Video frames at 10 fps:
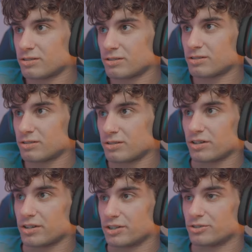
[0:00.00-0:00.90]
Alright, yeah,
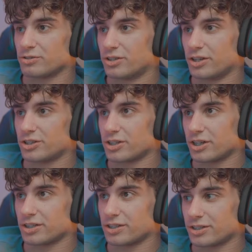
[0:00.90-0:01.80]
Joel, now you just gotta get
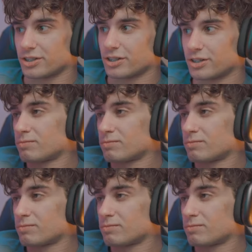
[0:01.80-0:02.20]
this guy.